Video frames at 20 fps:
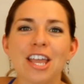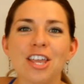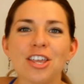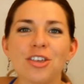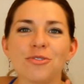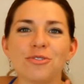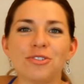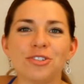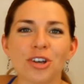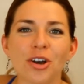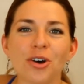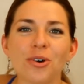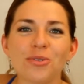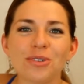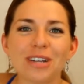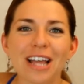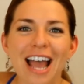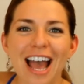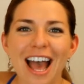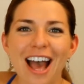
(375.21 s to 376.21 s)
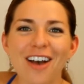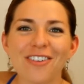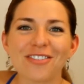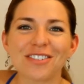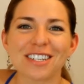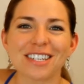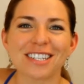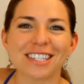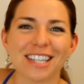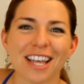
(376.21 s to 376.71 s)
you don't have
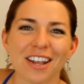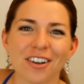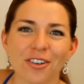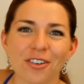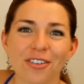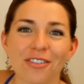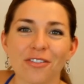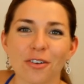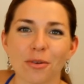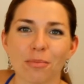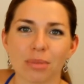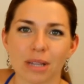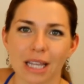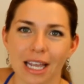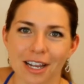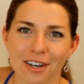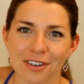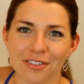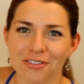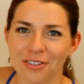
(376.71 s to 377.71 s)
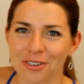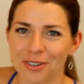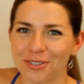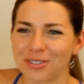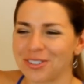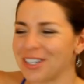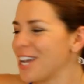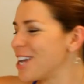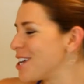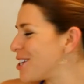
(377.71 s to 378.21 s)
to settle for bland
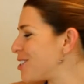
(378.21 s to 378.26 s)
food.